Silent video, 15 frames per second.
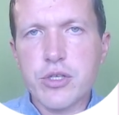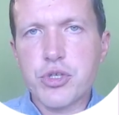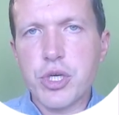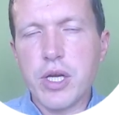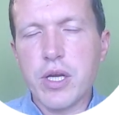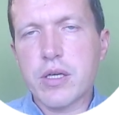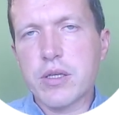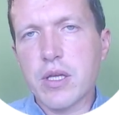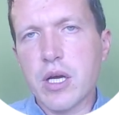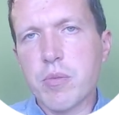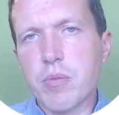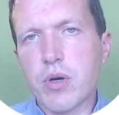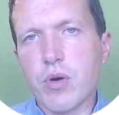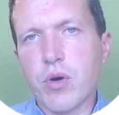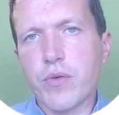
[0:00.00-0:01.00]
Check
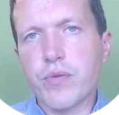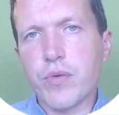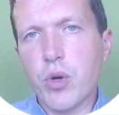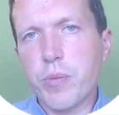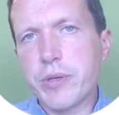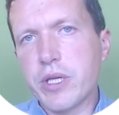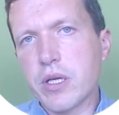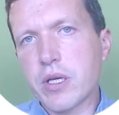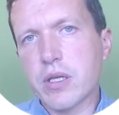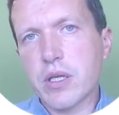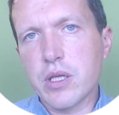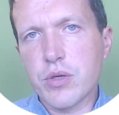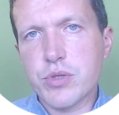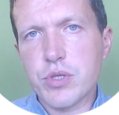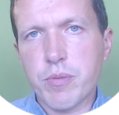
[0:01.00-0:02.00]
number of opening and
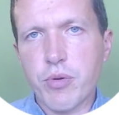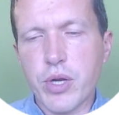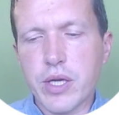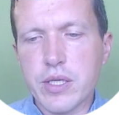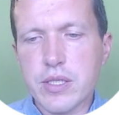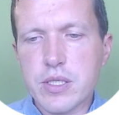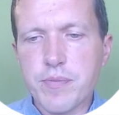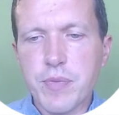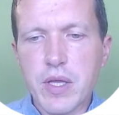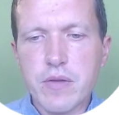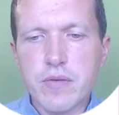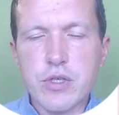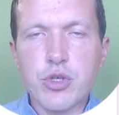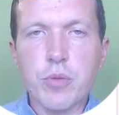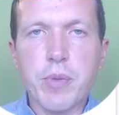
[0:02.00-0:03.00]
closing brackets.
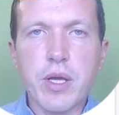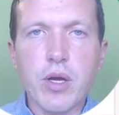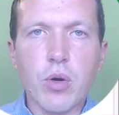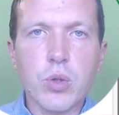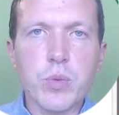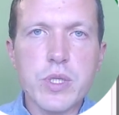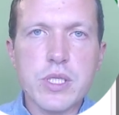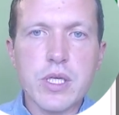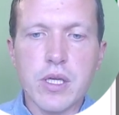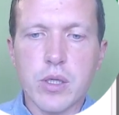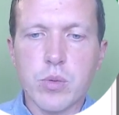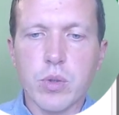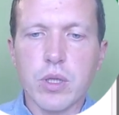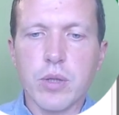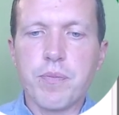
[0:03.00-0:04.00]
They should be always equal.